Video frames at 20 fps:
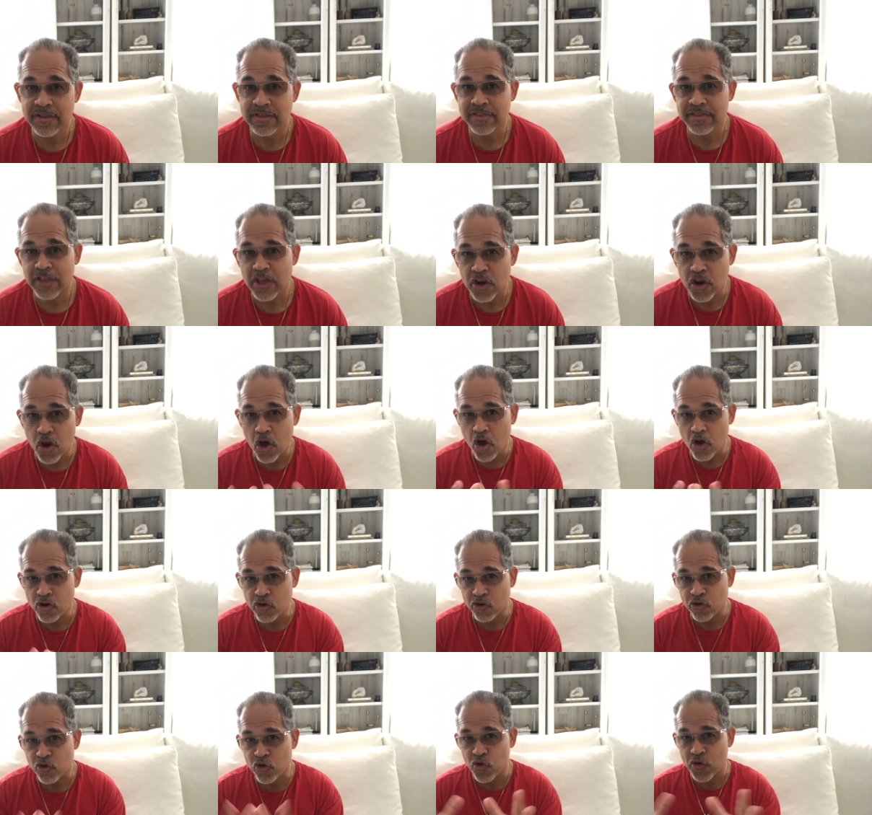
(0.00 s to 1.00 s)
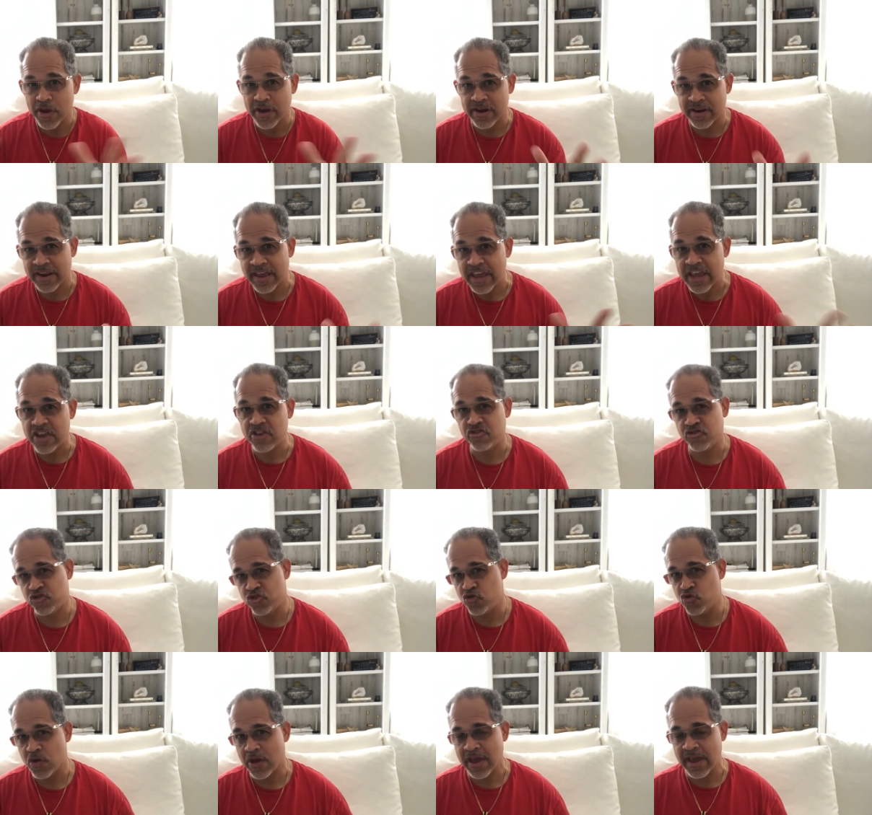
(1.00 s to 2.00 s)
The longer credit age
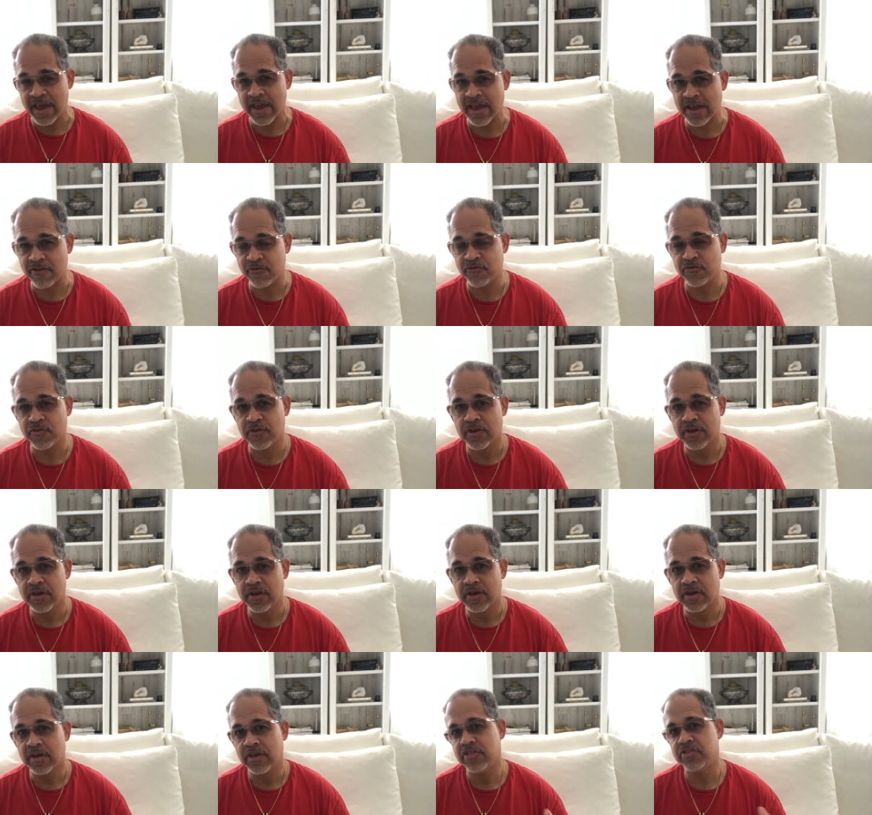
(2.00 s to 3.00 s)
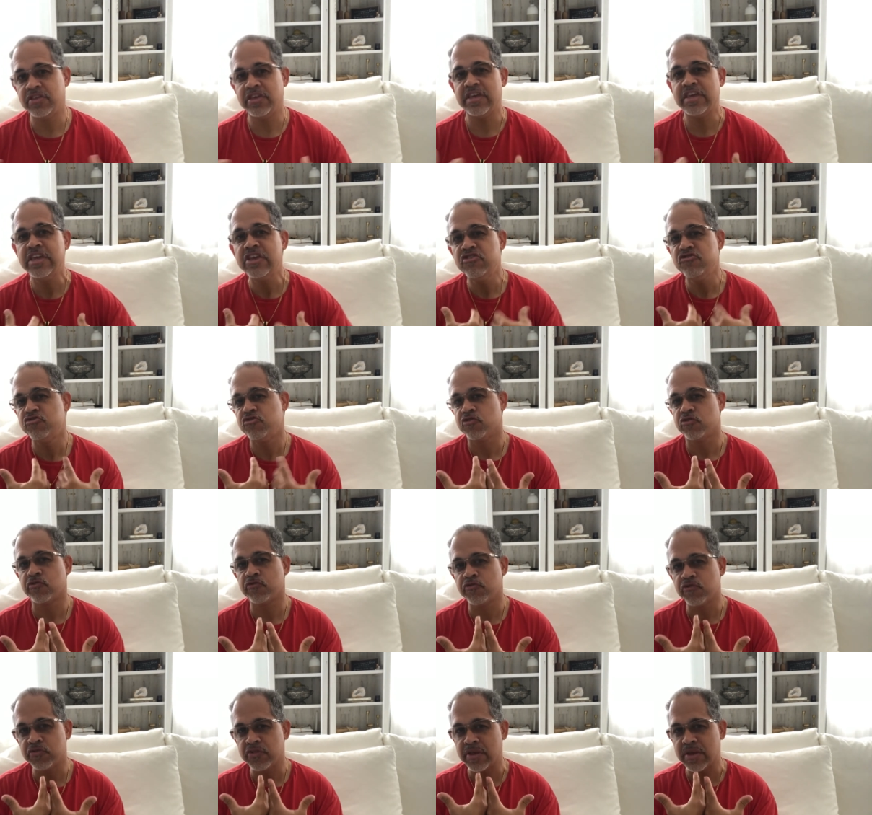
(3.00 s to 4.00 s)
you have, the easier
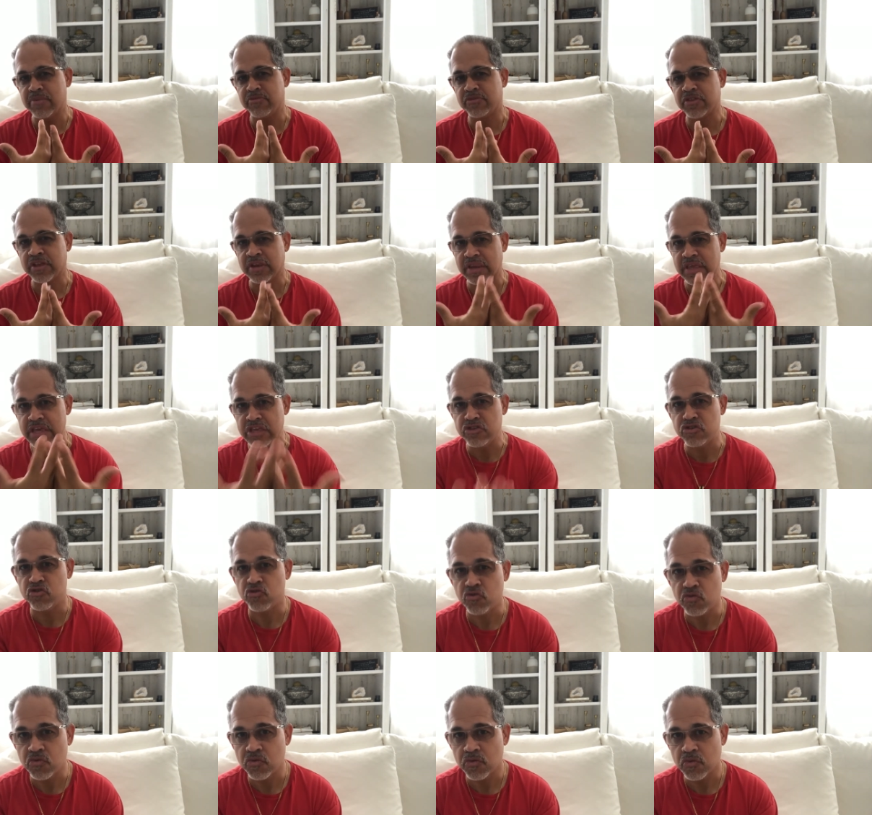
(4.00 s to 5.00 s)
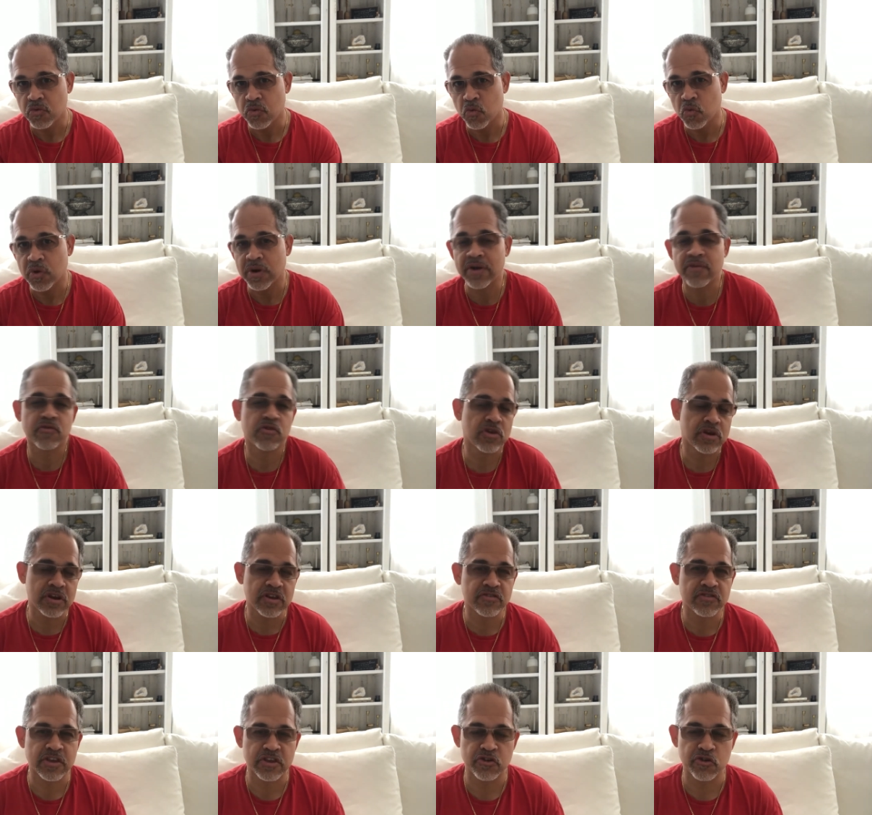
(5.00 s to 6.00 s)
for them to lend you whatever it
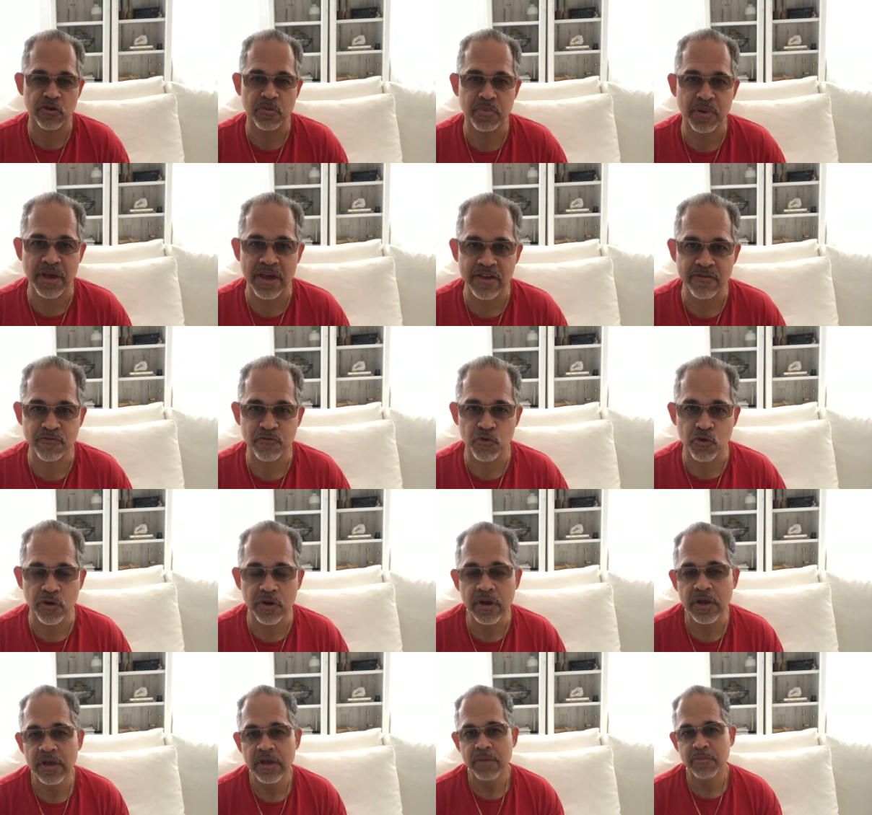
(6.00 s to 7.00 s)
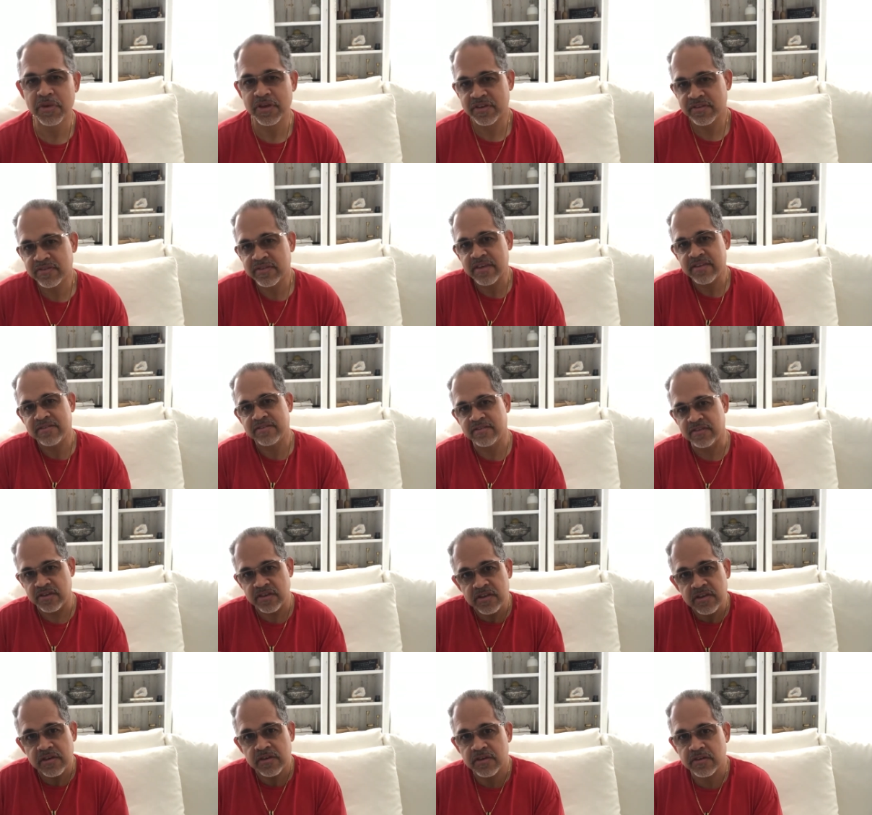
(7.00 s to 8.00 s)
is that you're applying for, because they
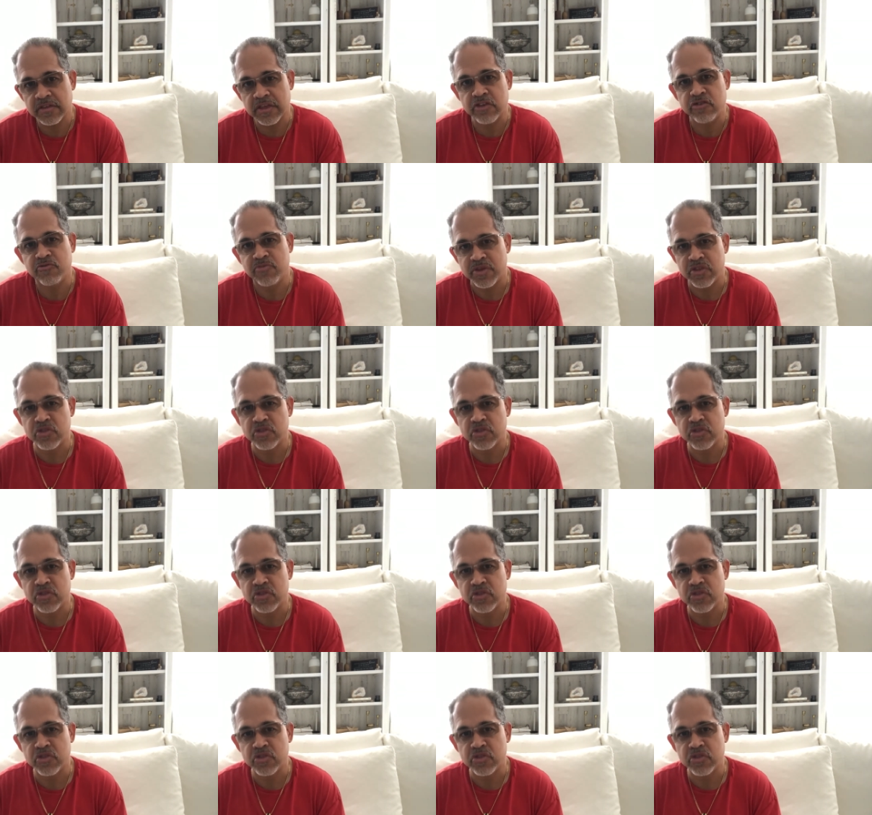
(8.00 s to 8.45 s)
see that you've been